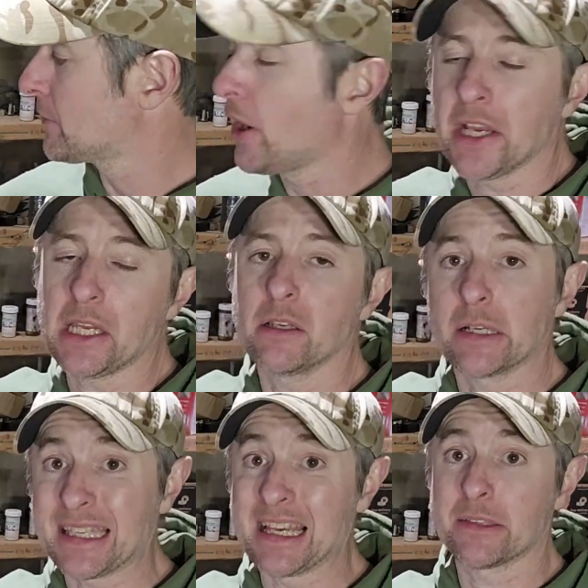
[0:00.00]
tight
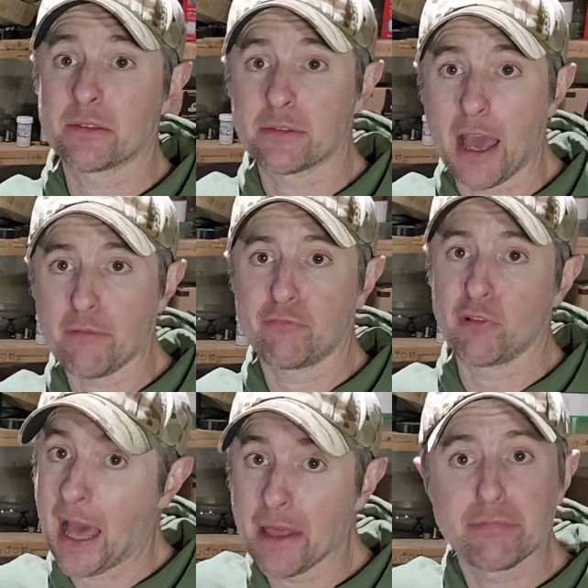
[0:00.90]
against that
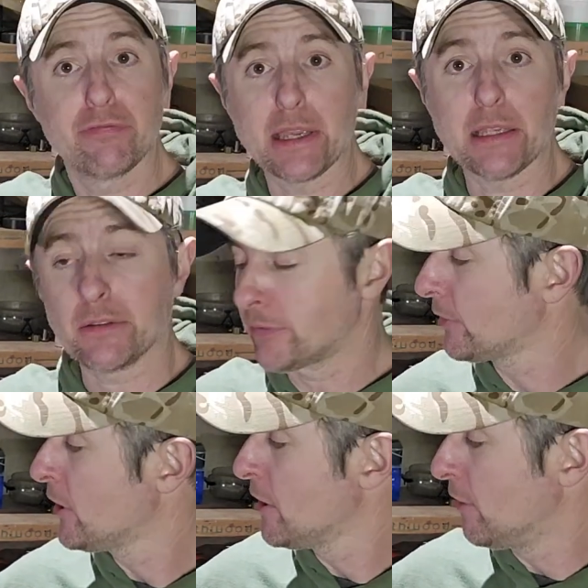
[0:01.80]
flat
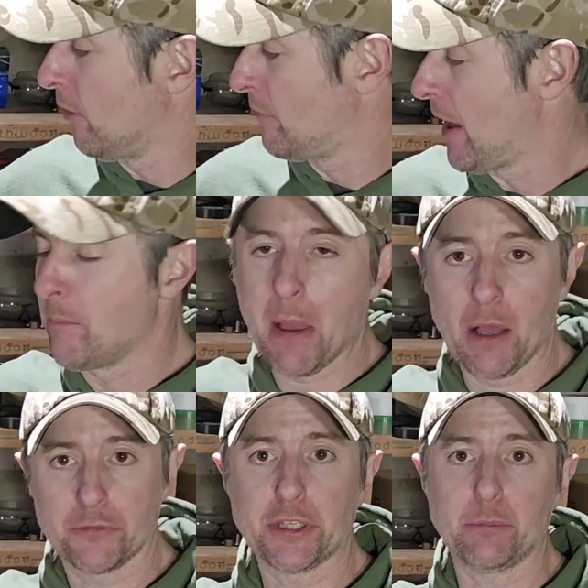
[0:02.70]
face of that
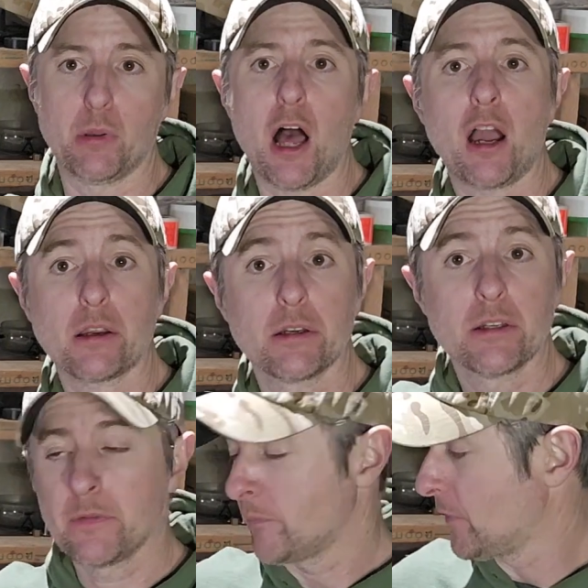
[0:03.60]
mounting block
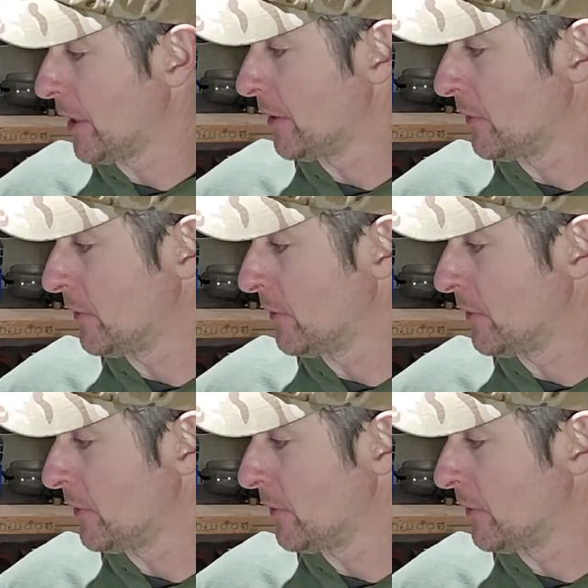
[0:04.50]
that